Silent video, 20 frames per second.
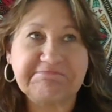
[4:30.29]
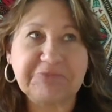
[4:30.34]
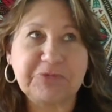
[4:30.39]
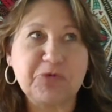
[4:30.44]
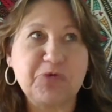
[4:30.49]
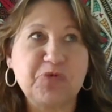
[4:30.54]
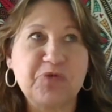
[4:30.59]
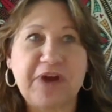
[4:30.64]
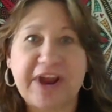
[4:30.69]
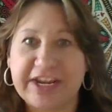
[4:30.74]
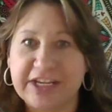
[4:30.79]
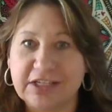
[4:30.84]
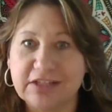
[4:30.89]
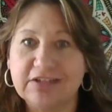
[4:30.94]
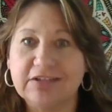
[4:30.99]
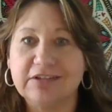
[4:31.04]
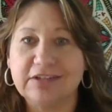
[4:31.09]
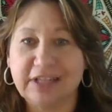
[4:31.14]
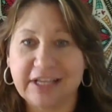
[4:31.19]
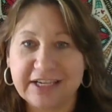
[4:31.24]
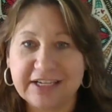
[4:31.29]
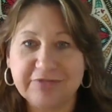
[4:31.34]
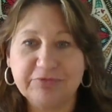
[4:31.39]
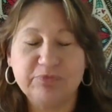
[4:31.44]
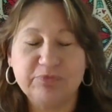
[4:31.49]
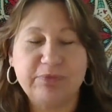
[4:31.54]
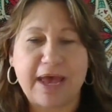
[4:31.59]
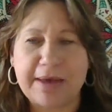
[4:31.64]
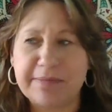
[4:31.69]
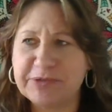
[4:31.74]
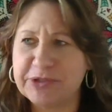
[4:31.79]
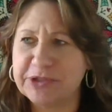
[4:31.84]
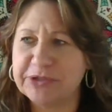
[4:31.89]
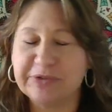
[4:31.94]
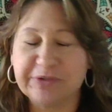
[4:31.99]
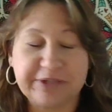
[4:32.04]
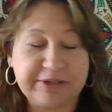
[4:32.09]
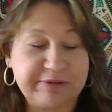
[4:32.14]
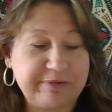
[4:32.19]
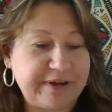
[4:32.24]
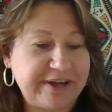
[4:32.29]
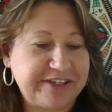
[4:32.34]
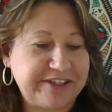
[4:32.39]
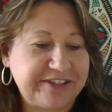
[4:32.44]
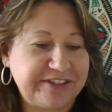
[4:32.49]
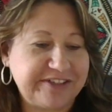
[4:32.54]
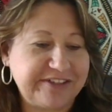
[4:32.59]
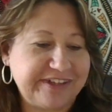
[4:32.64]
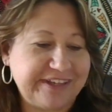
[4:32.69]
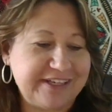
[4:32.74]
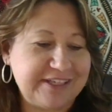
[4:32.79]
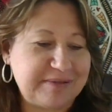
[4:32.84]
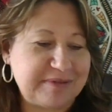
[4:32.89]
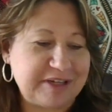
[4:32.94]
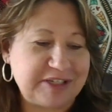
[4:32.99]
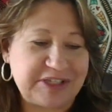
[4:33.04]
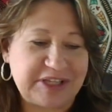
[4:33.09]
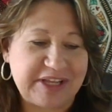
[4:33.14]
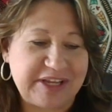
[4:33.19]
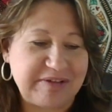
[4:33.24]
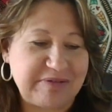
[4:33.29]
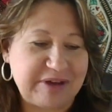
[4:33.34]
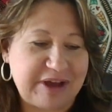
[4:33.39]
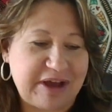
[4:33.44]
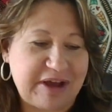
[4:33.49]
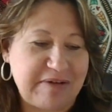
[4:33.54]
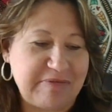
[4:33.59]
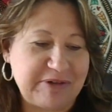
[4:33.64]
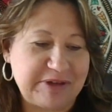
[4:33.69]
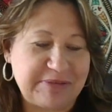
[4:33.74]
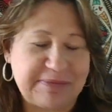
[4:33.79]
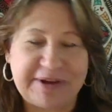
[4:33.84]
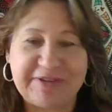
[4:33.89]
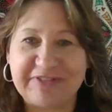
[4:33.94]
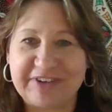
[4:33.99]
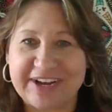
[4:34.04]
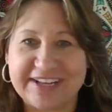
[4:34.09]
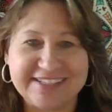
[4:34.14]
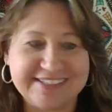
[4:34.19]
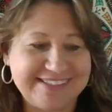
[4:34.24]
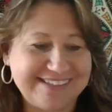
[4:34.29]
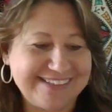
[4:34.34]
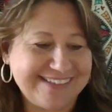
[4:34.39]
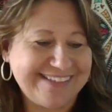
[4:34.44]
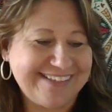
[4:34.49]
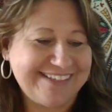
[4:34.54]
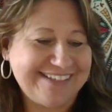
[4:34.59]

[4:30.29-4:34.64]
regularly, absolutely regularly, especially with my friends.